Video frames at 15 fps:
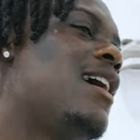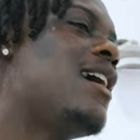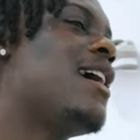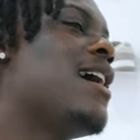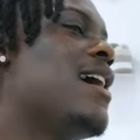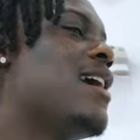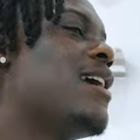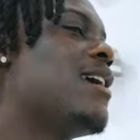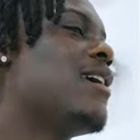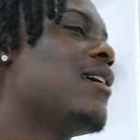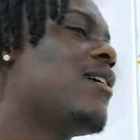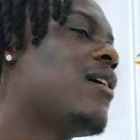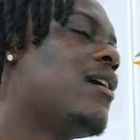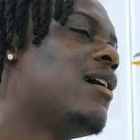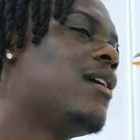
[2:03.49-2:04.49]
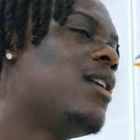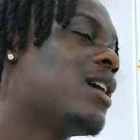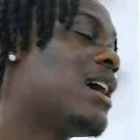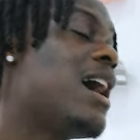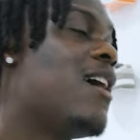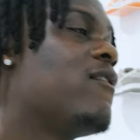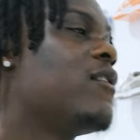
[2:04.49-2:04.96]
I
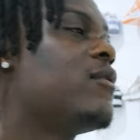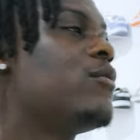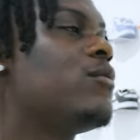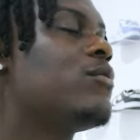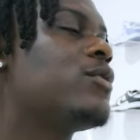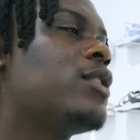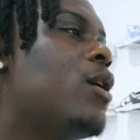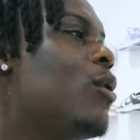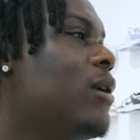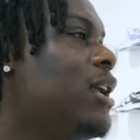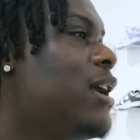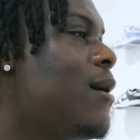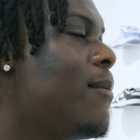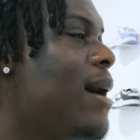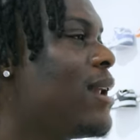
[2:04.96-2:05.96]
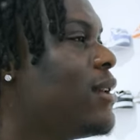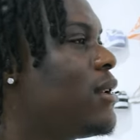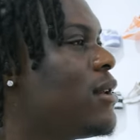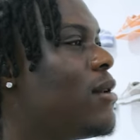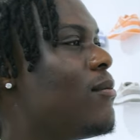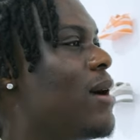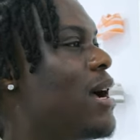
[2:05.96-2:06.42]
haven't totally
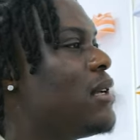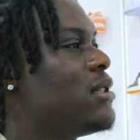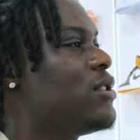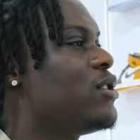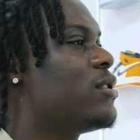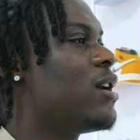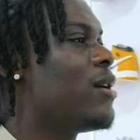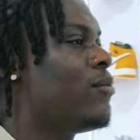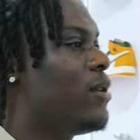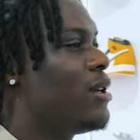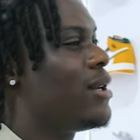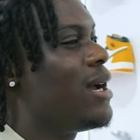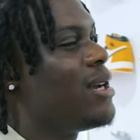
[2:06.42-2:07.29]
abandoned the mask, do you know what I mean?